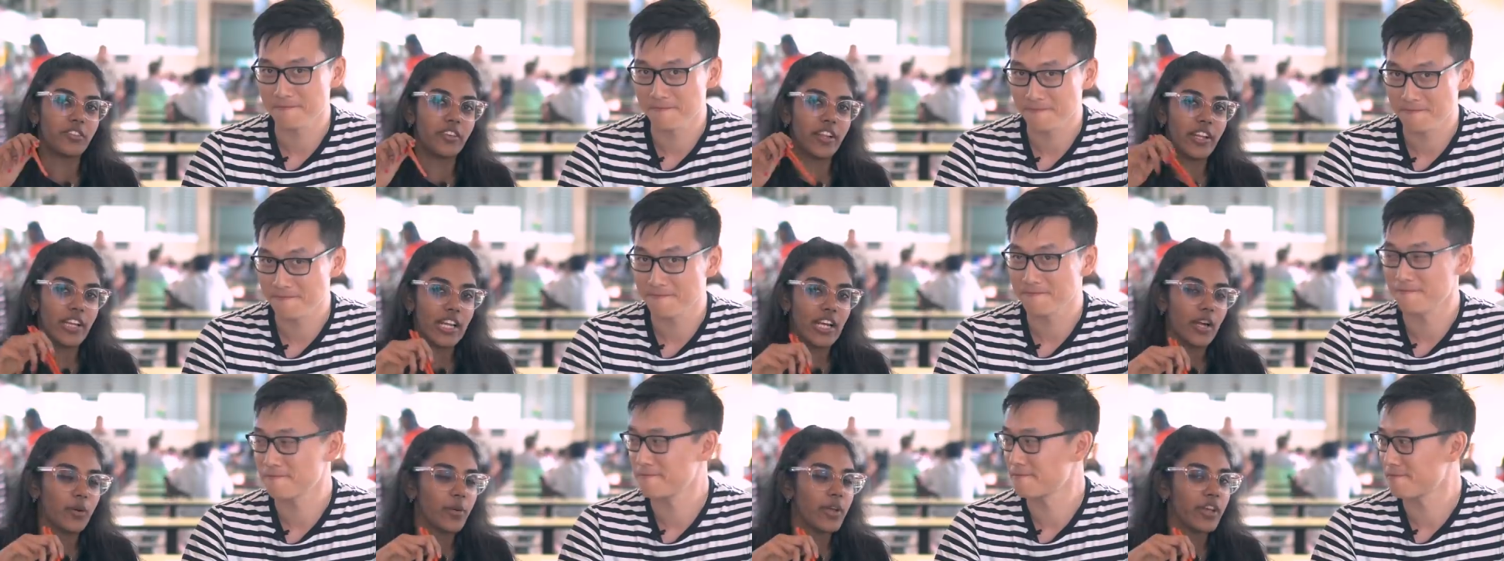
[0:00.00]

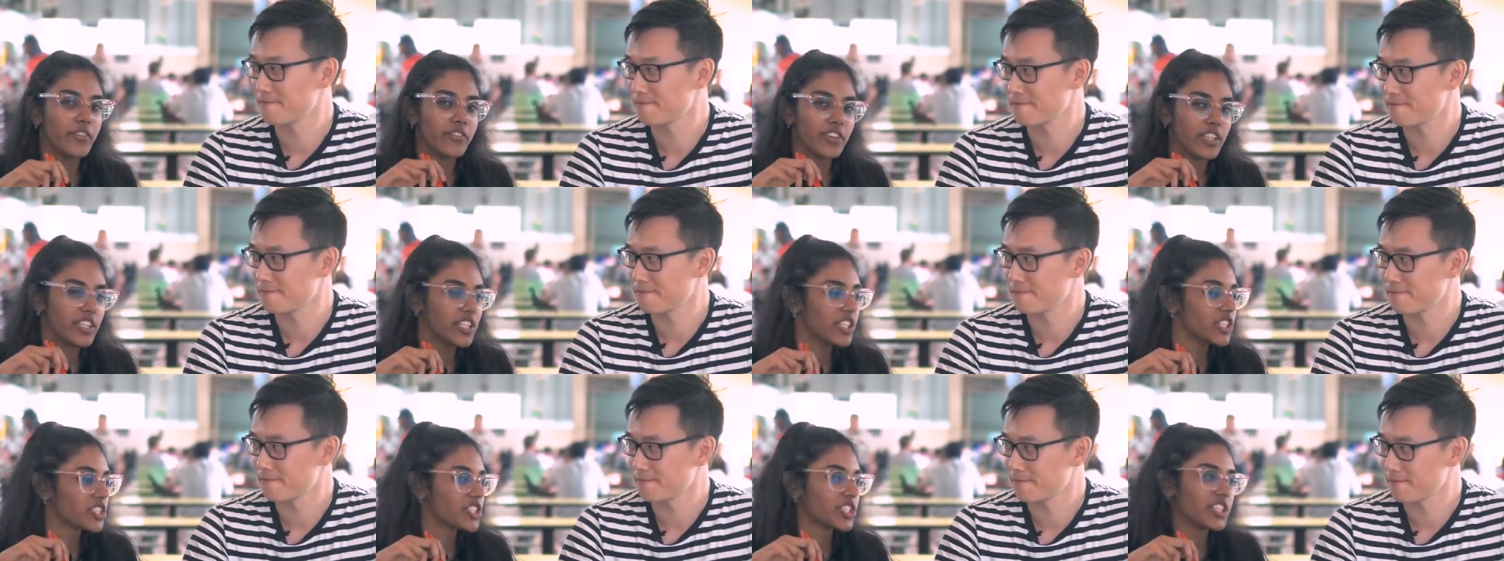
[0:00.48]
Speaker 1: Right now we have
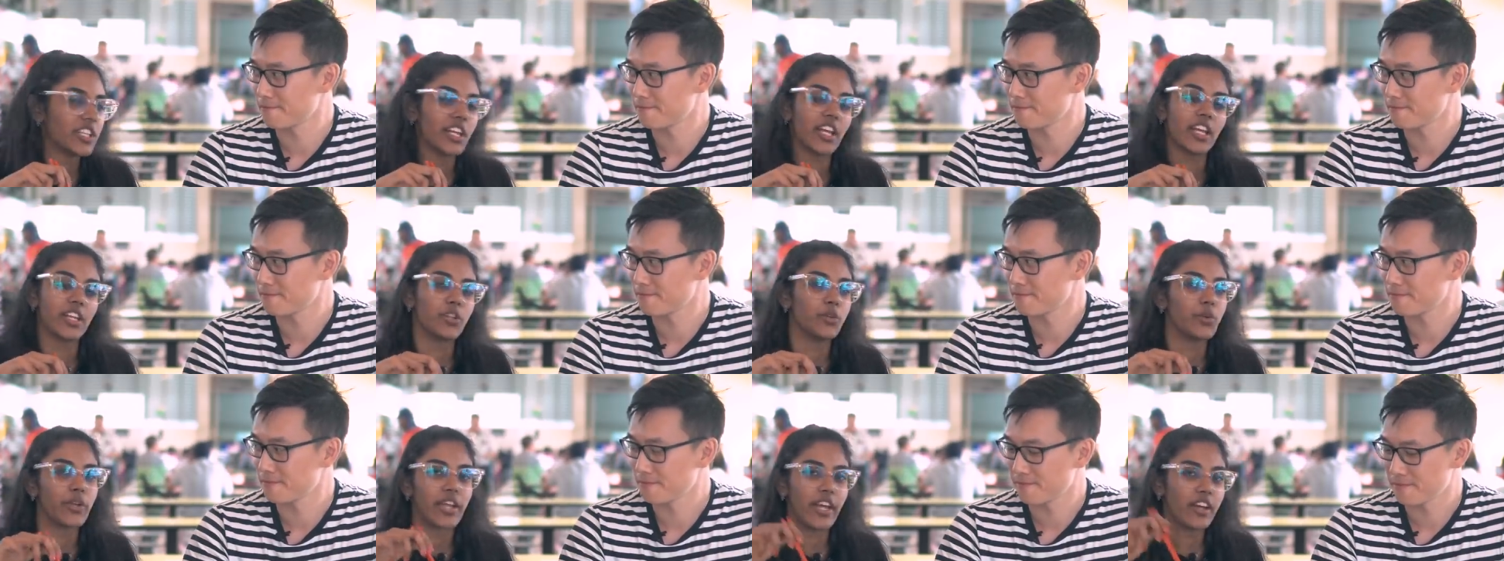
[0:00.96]
a dish
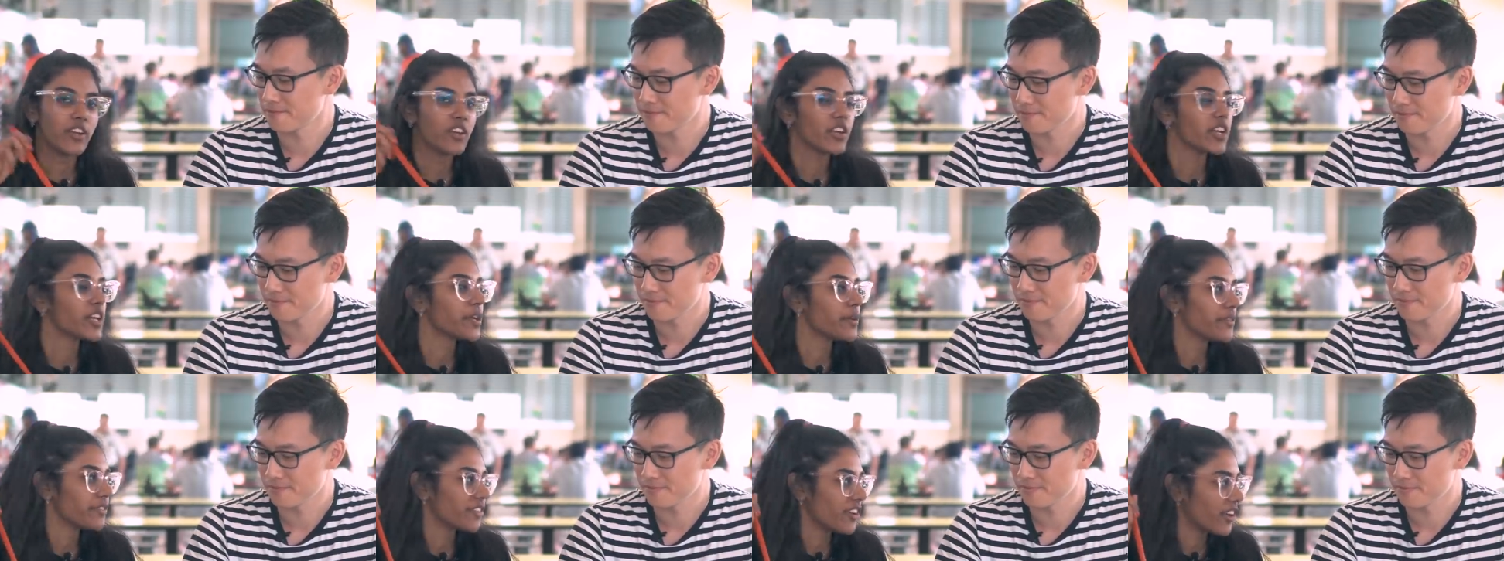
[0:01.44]
that you
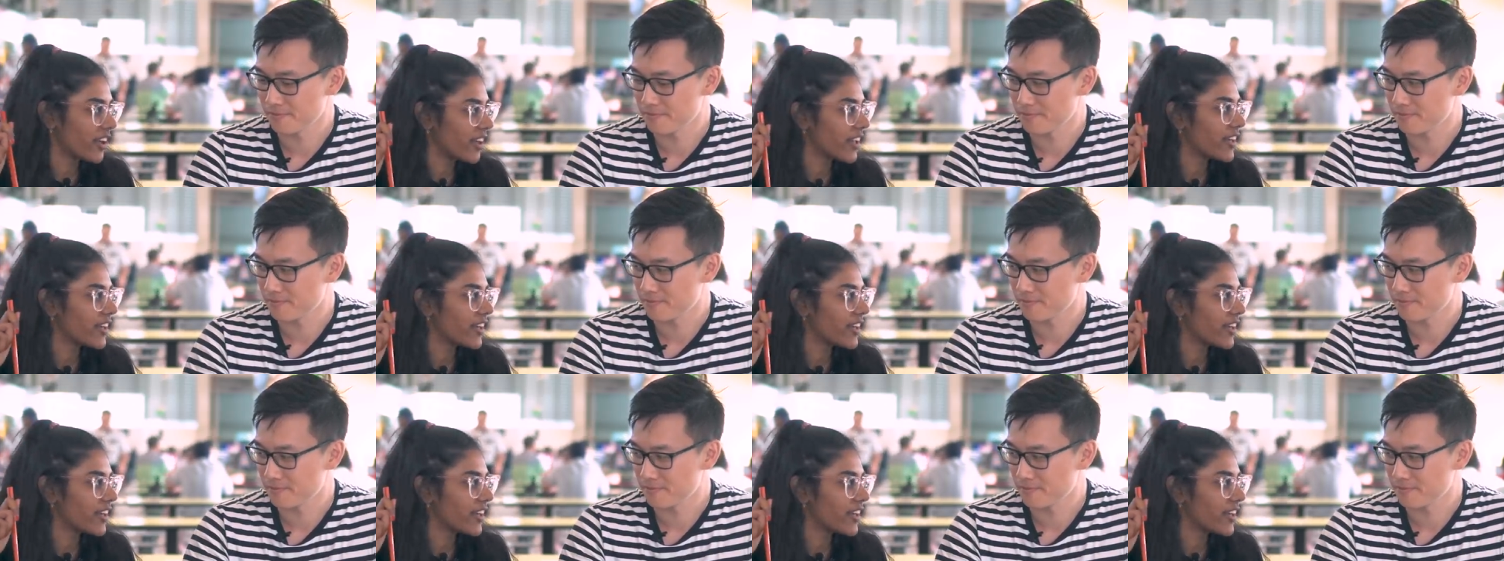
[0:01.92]
cannot eat with your